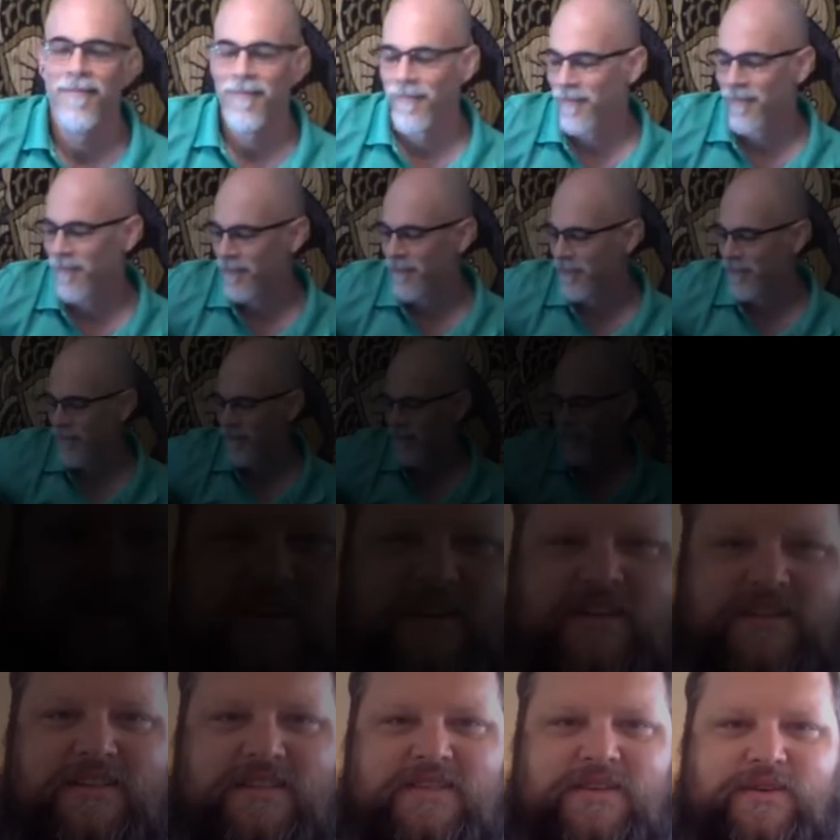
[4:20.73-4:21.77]
Hello,
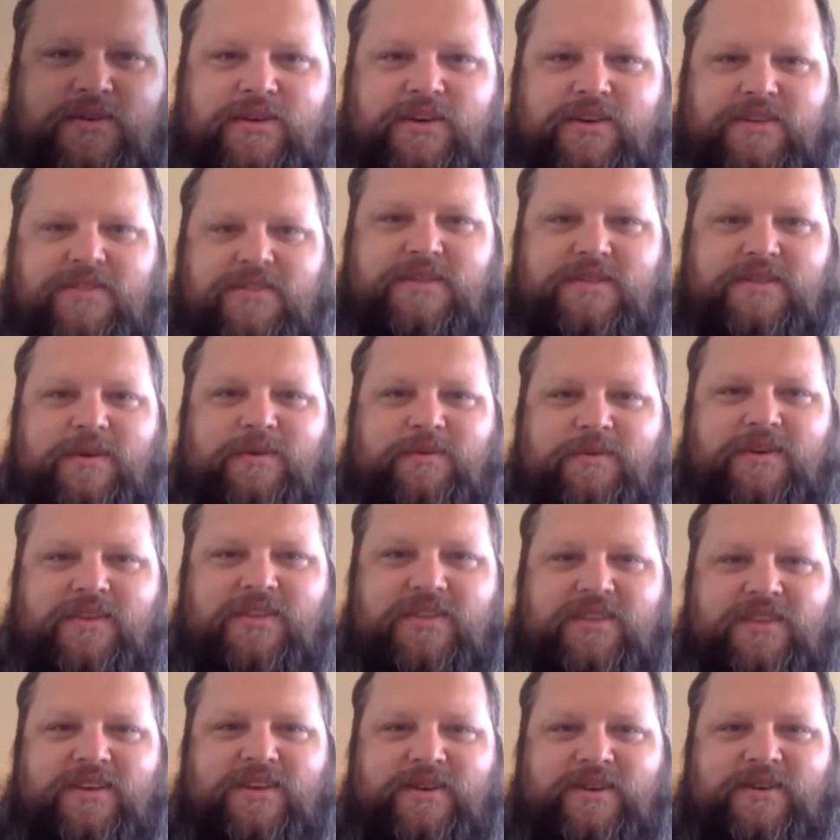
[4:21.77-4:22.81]
everyone. It's so good to be
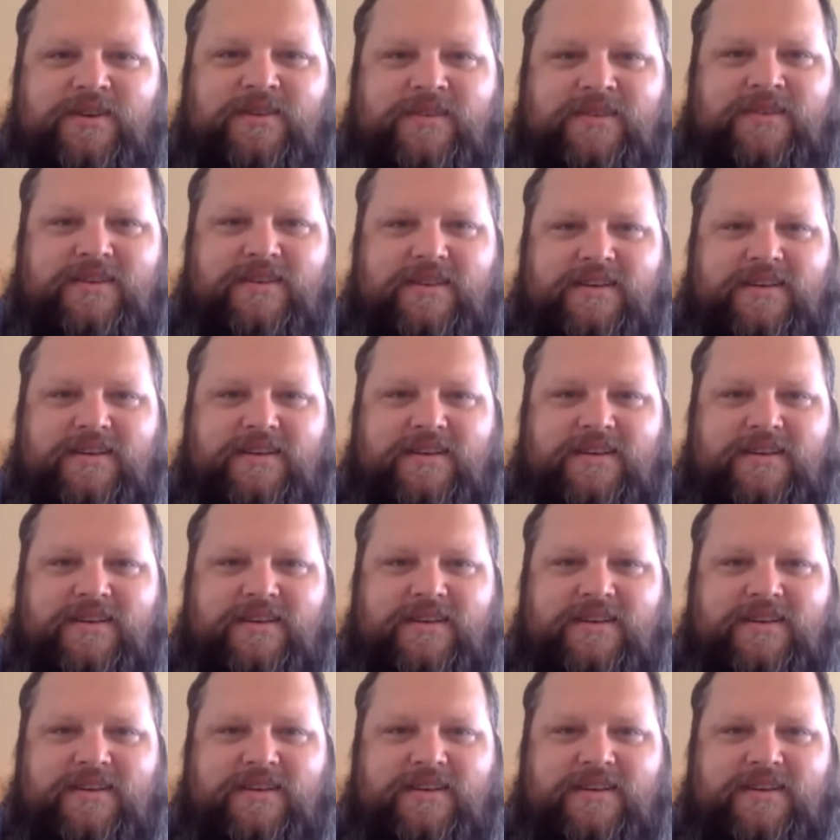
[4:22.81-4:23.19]
with you.